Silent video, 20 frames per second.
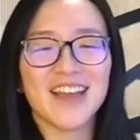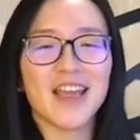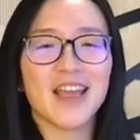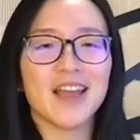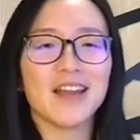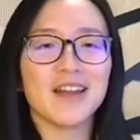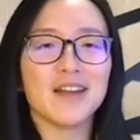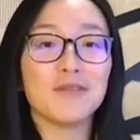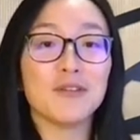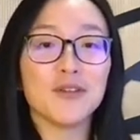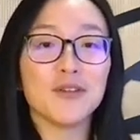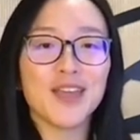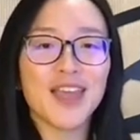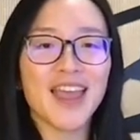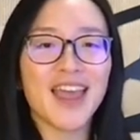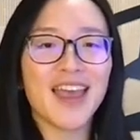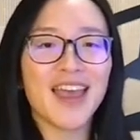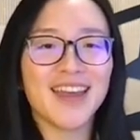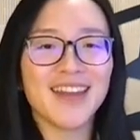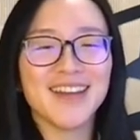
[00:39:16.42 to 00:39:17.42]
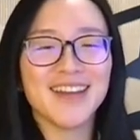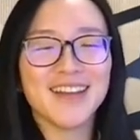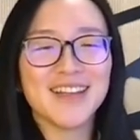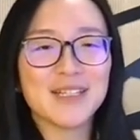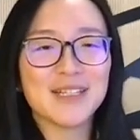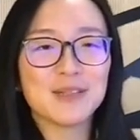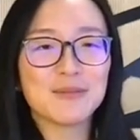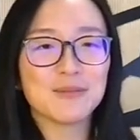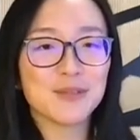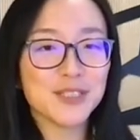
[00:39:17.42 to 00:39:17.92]
And if you can,
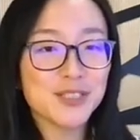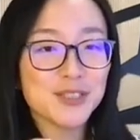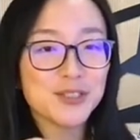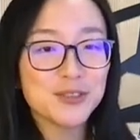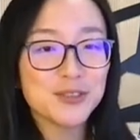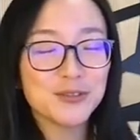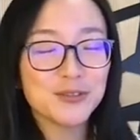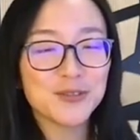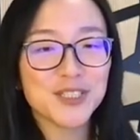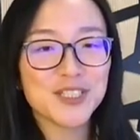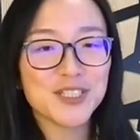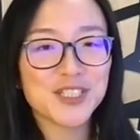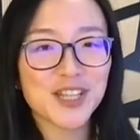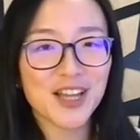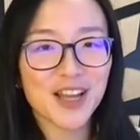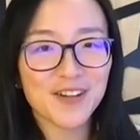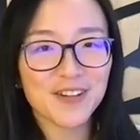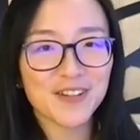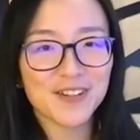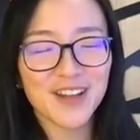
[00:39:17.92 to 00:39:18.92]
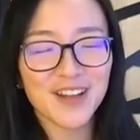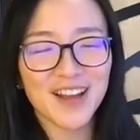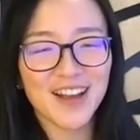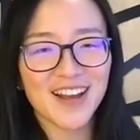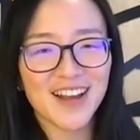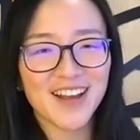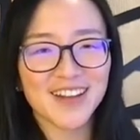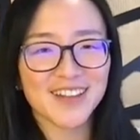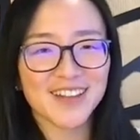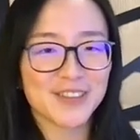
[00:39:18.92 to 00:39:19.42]
please do reach out
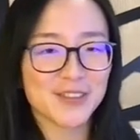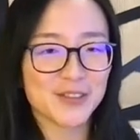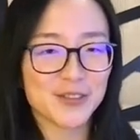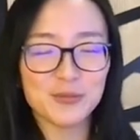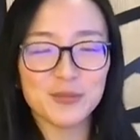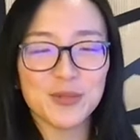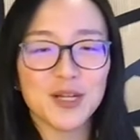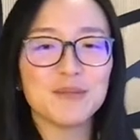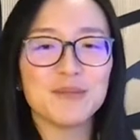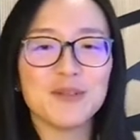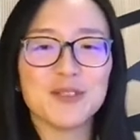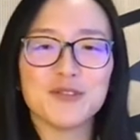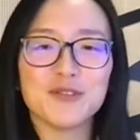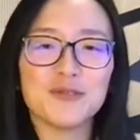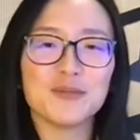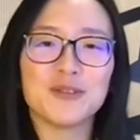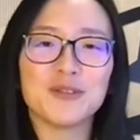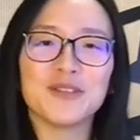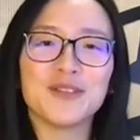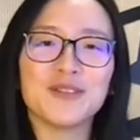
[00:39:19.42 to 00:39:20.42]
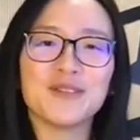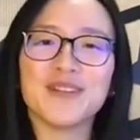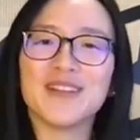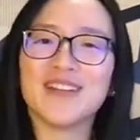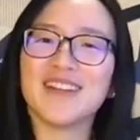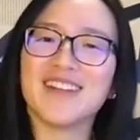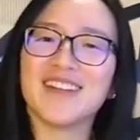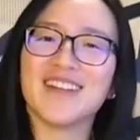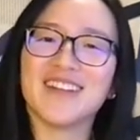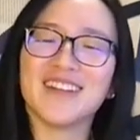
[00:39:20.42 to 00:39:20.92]
because you might be
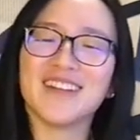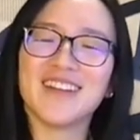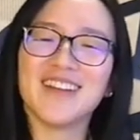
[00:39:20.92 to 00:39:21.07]
superhuman.